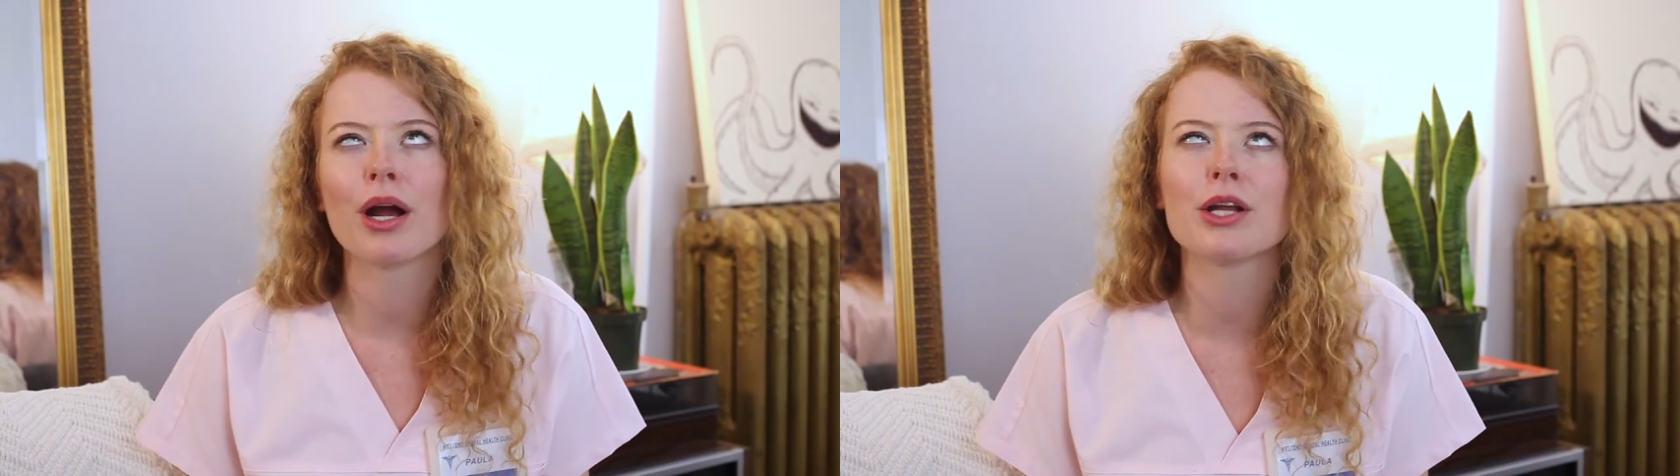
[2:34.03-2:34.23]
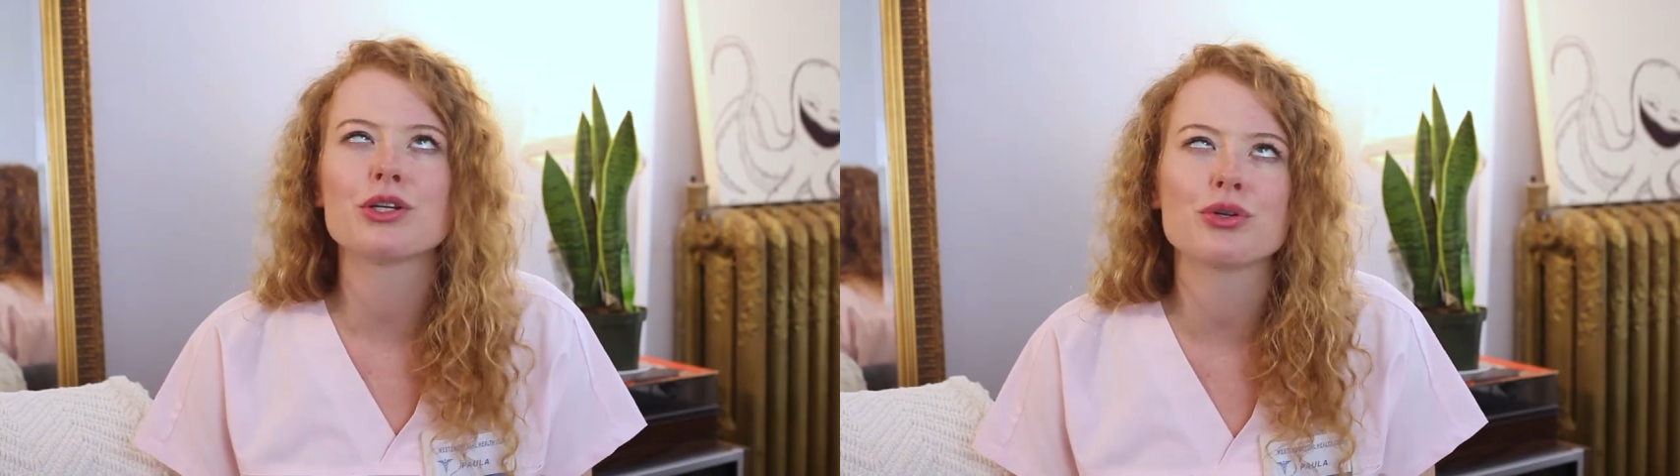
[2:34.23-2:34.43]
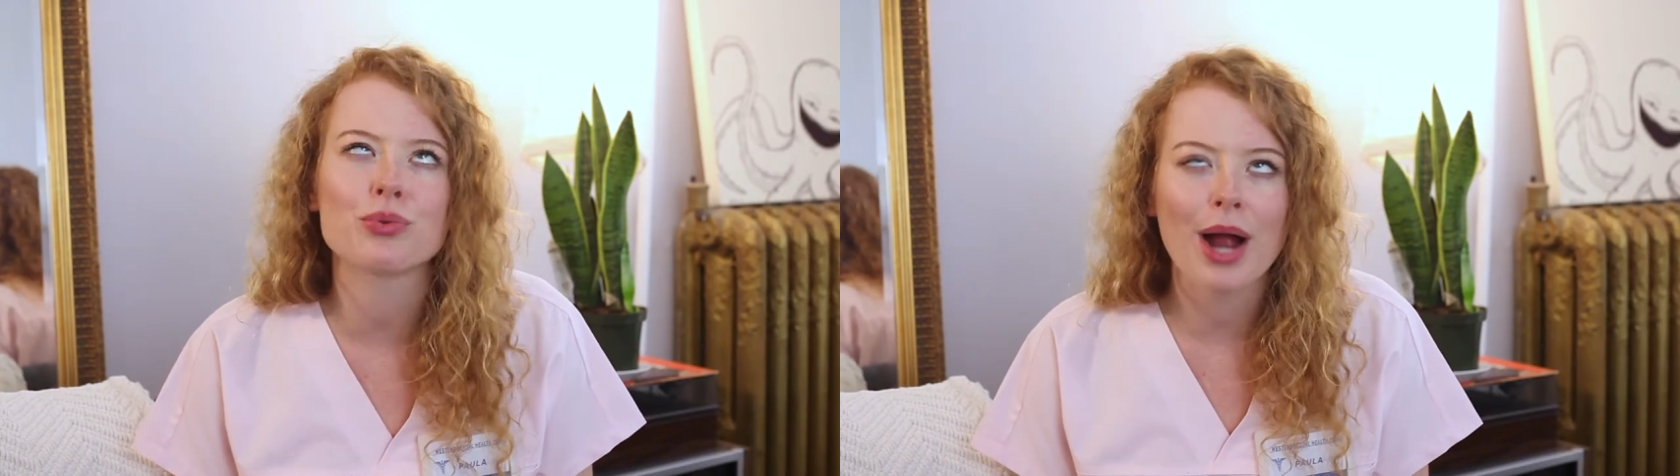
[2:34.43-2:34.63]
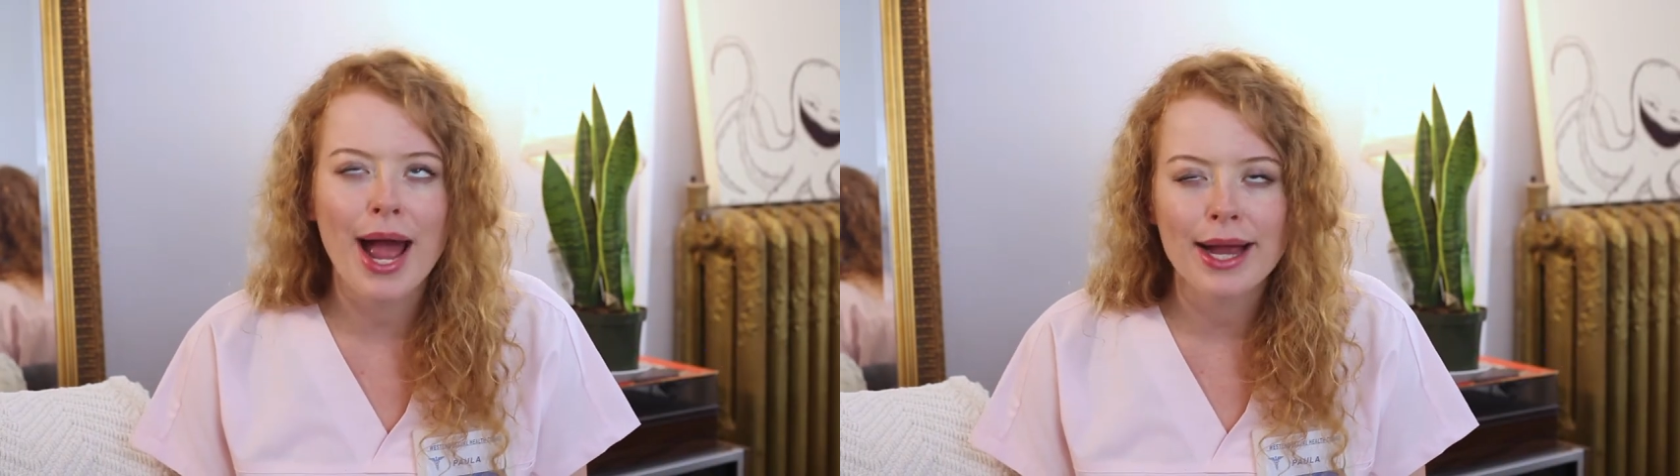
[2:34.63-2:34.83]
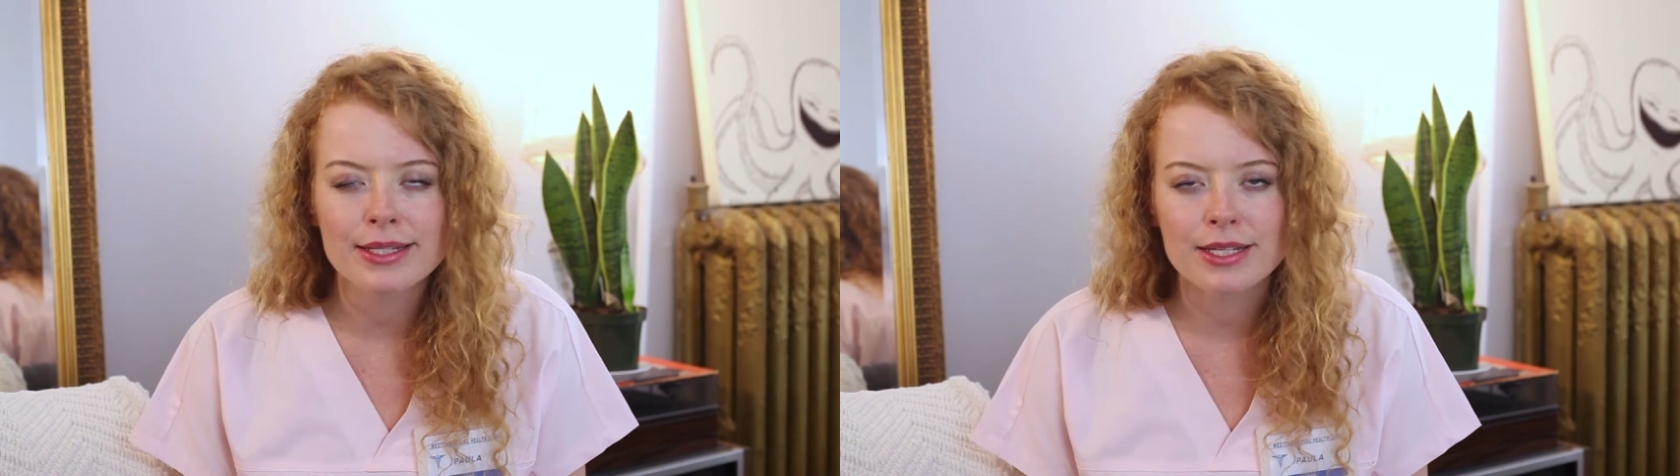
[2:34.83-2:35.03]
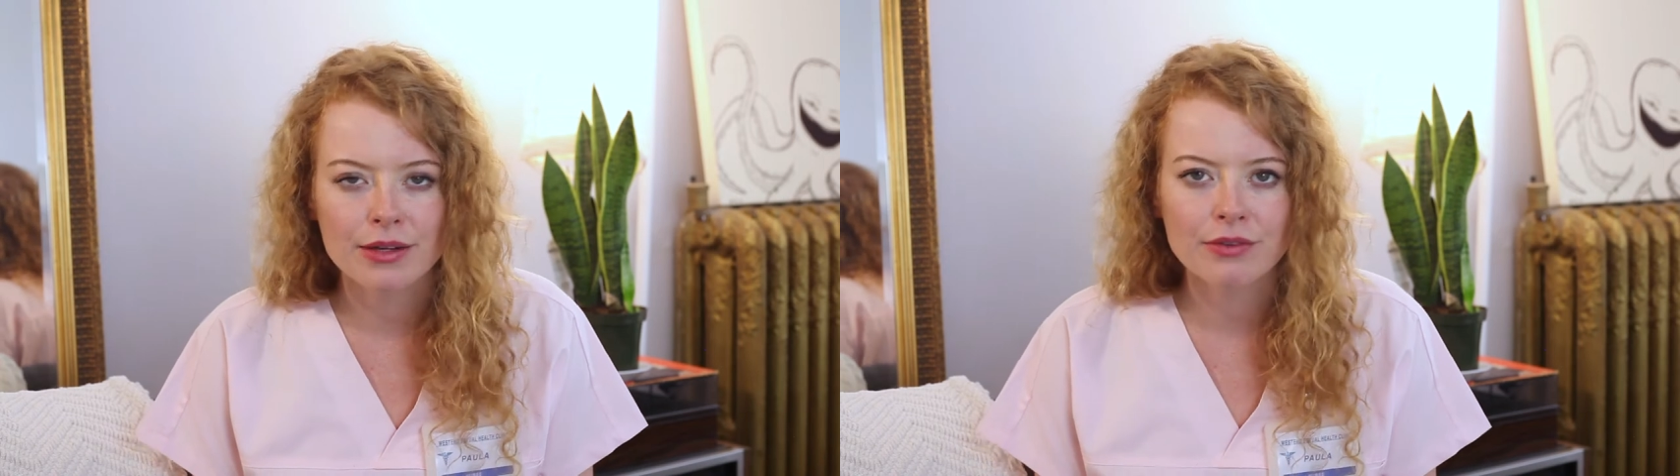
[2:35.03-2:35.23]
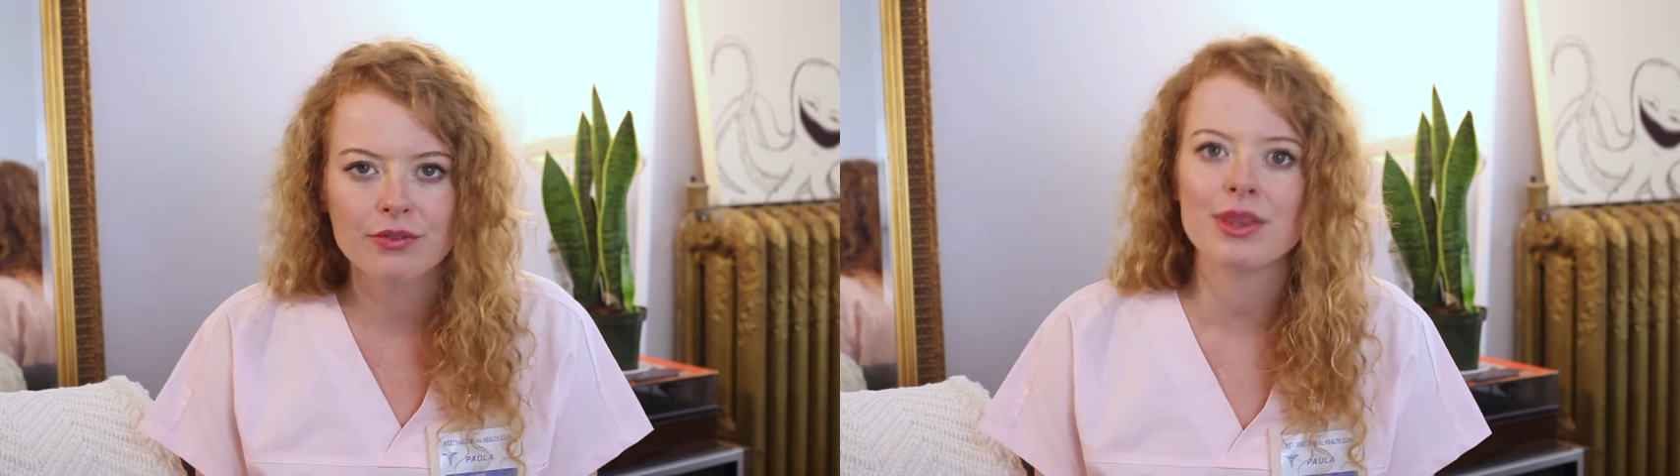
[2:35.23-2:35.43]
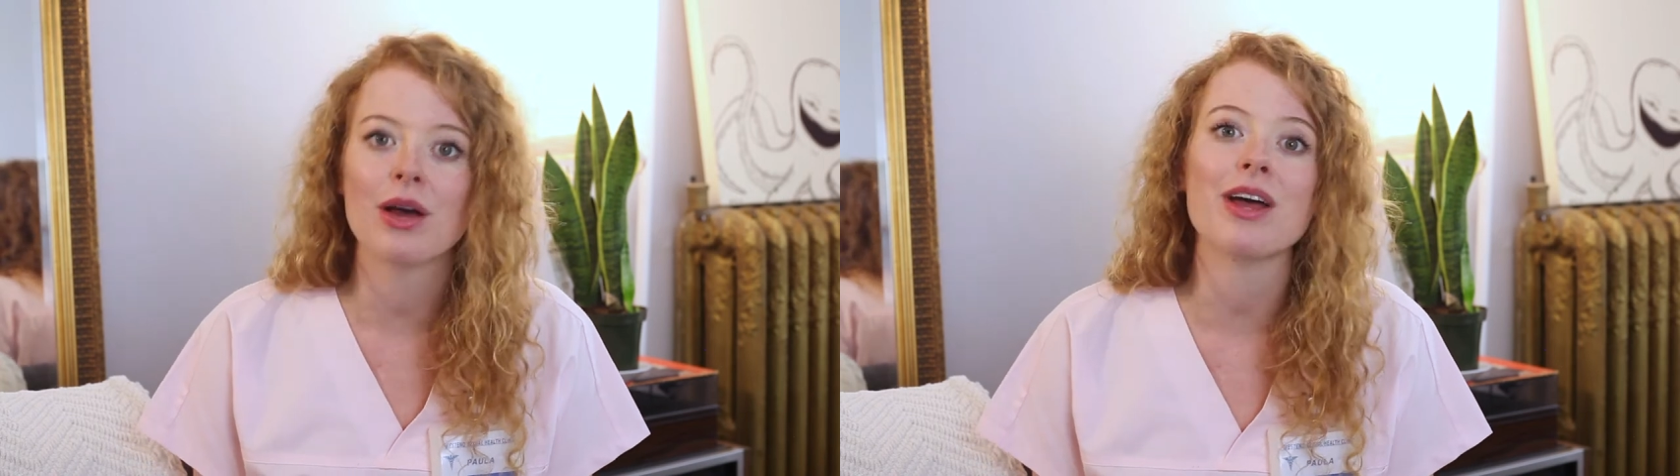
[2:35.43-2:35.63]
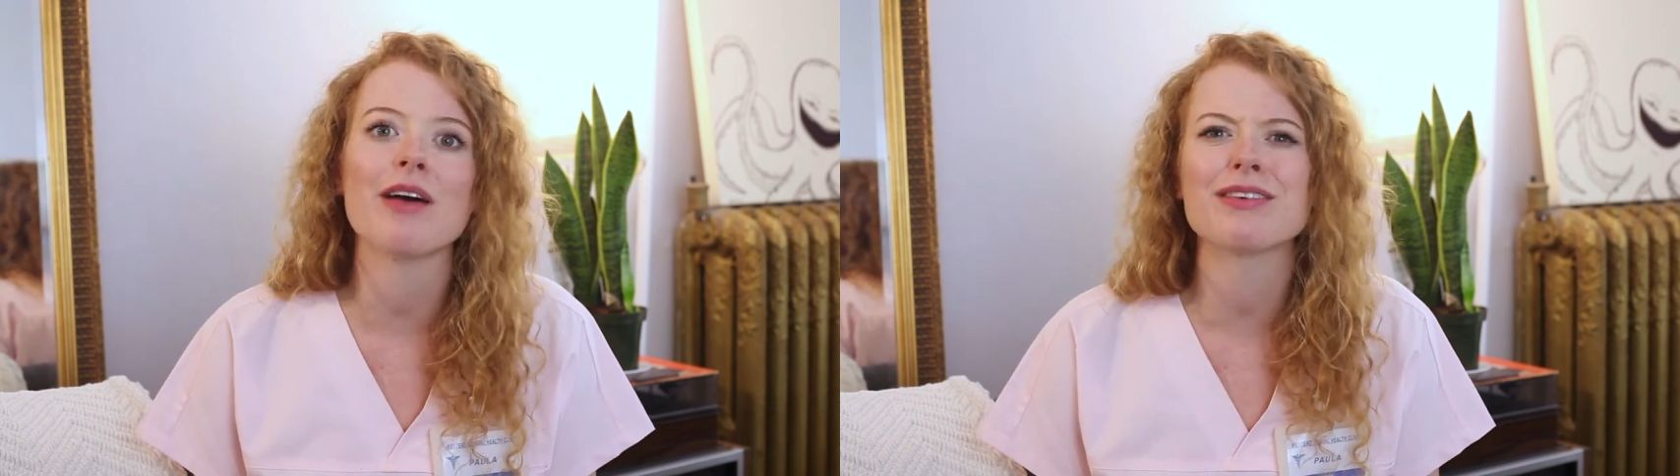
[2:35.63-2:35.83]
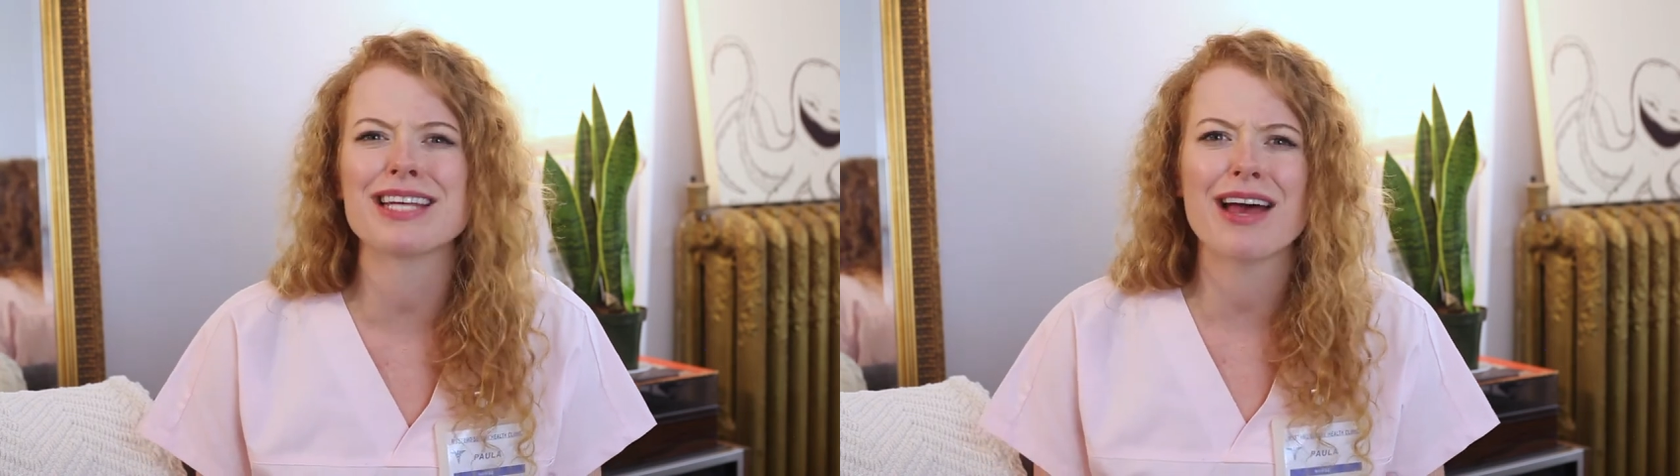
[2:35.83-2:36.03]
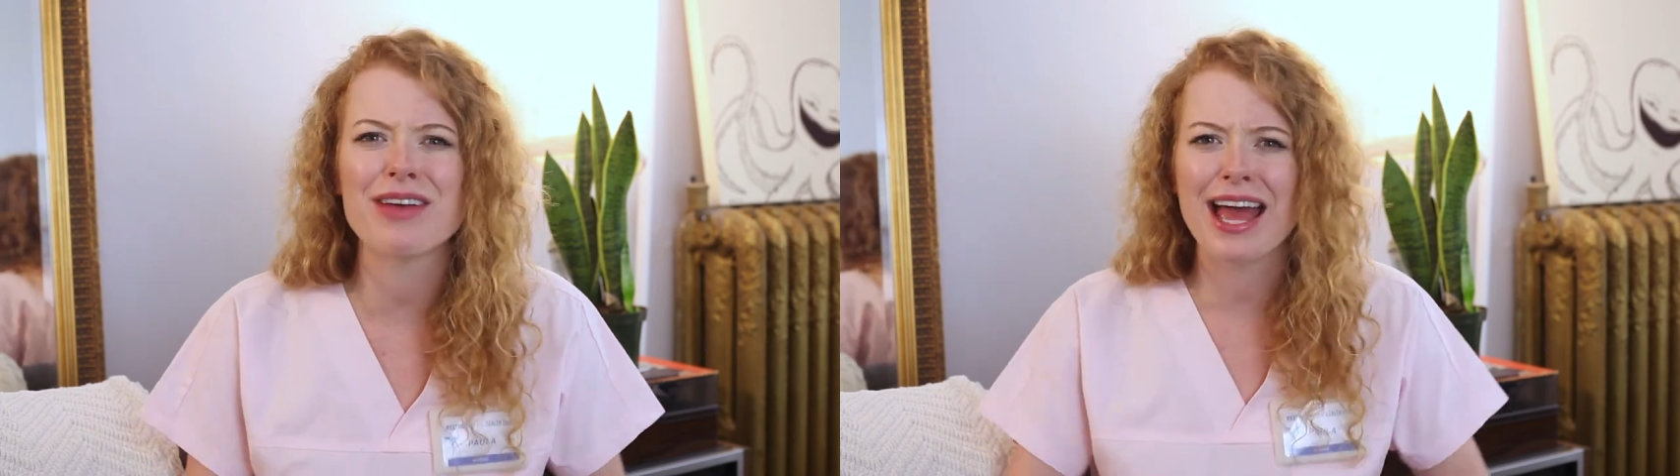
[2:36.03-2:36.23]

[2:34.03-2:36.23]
attractive without having to have